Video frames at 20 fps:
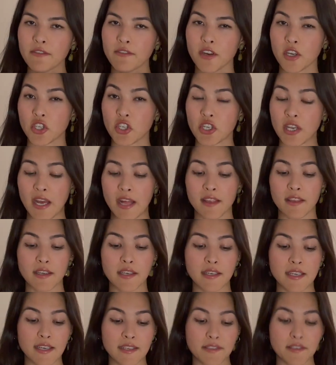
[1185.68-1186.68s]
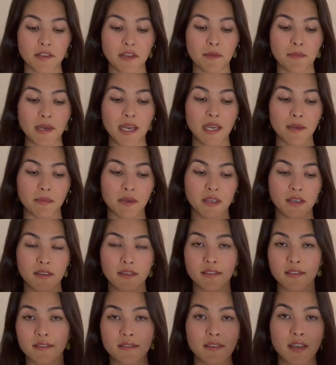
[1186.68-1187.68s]
functionality test on the bag,
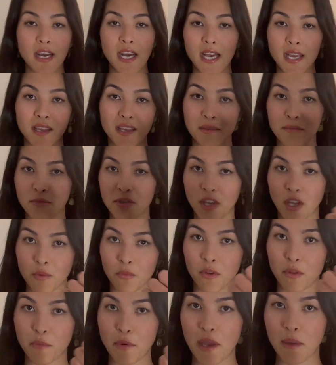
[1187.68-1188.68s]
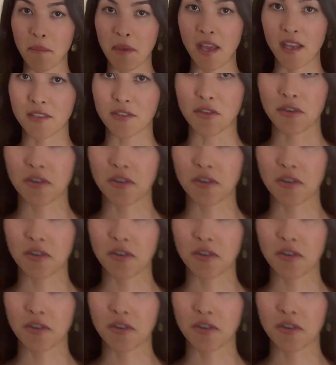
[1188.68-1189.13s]
because I am done with buying bags that